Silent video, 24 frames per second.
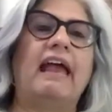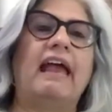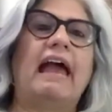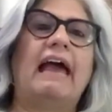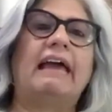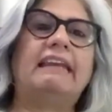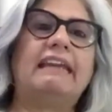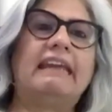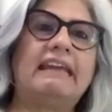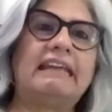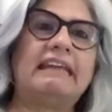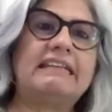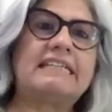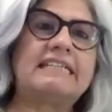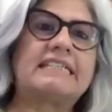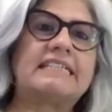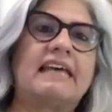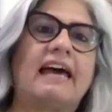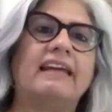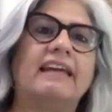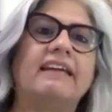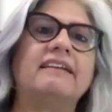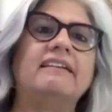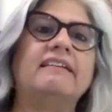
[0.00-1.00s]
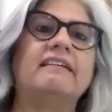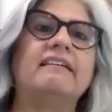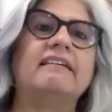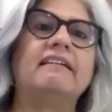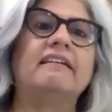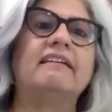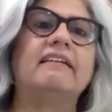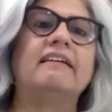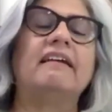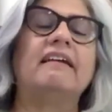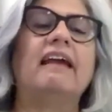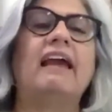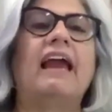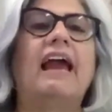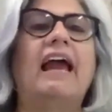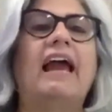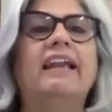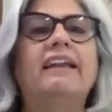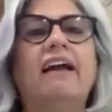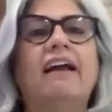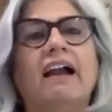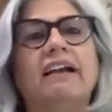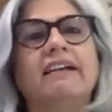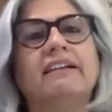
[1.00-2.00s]
an insight
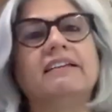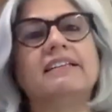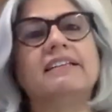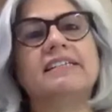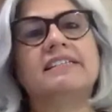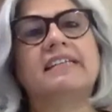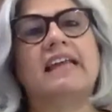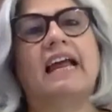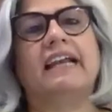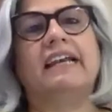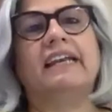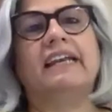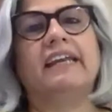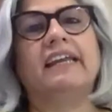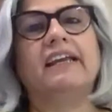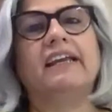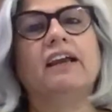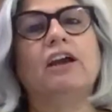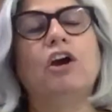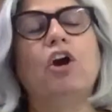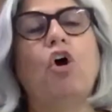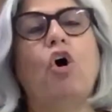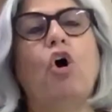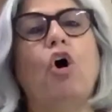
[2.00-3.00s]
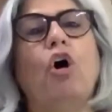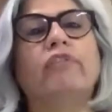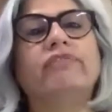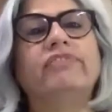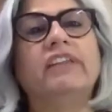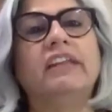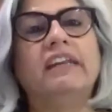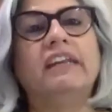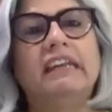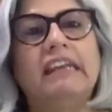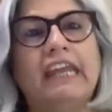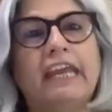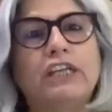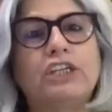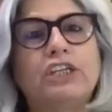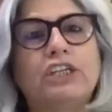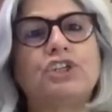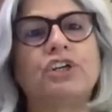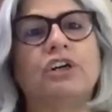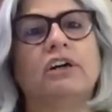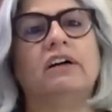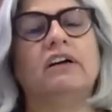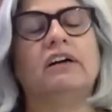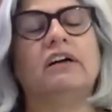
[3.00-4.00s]
and understanding of the
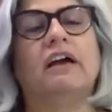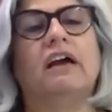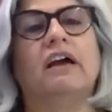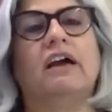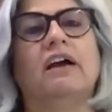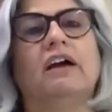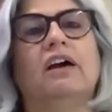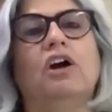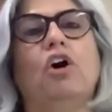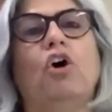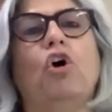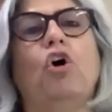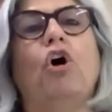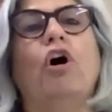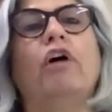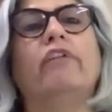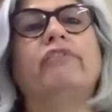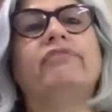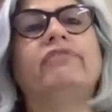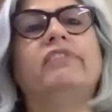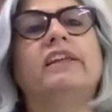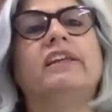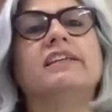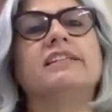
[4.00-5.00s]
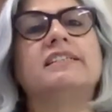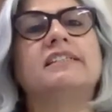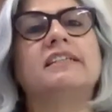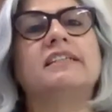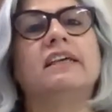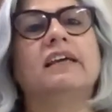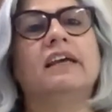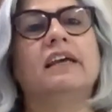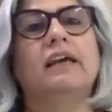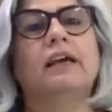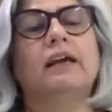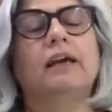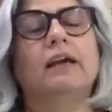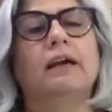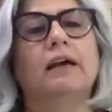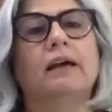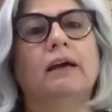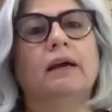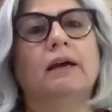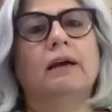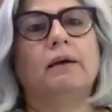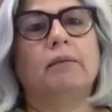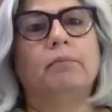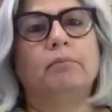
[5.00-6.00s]
nature of this
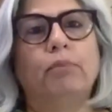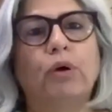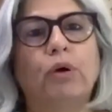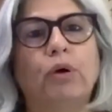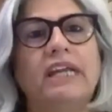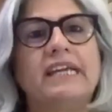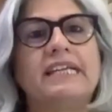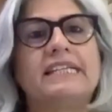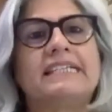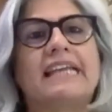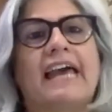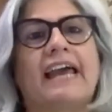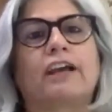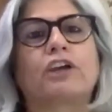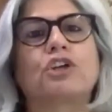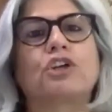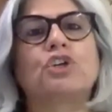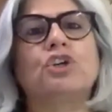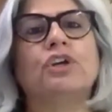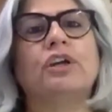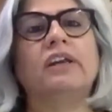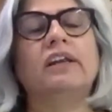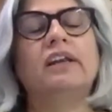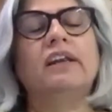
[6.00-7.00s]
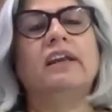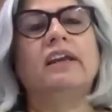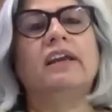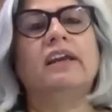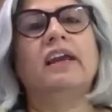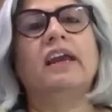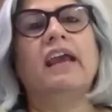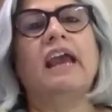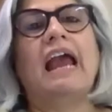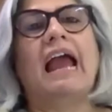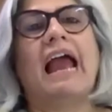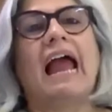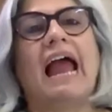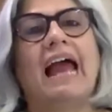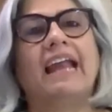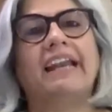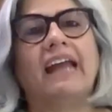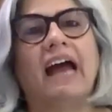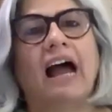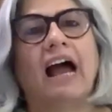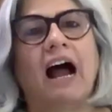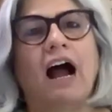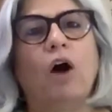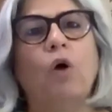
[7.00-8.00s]
police action
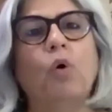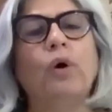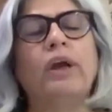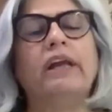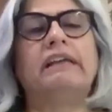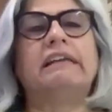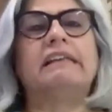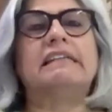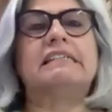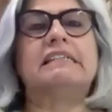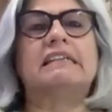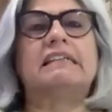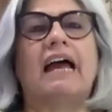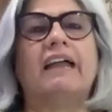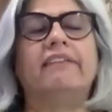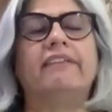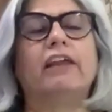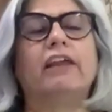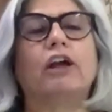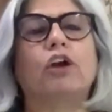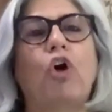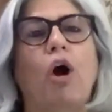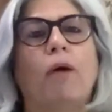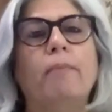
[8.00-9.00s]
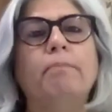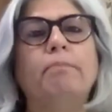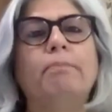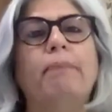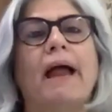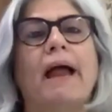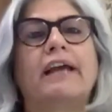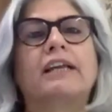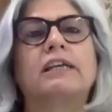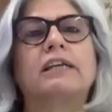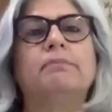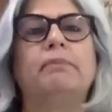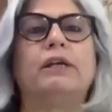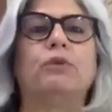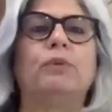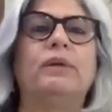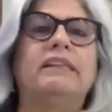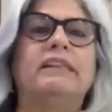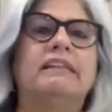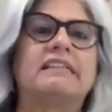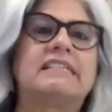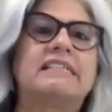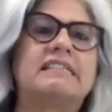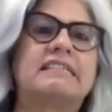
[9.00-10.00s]
and how it is, and the compact
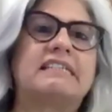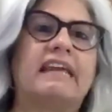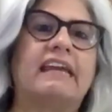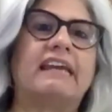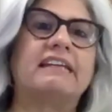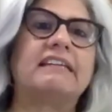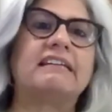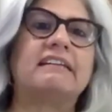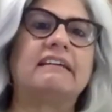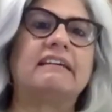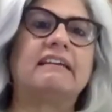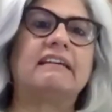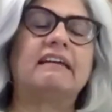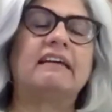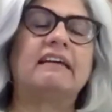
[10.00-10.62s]
between the state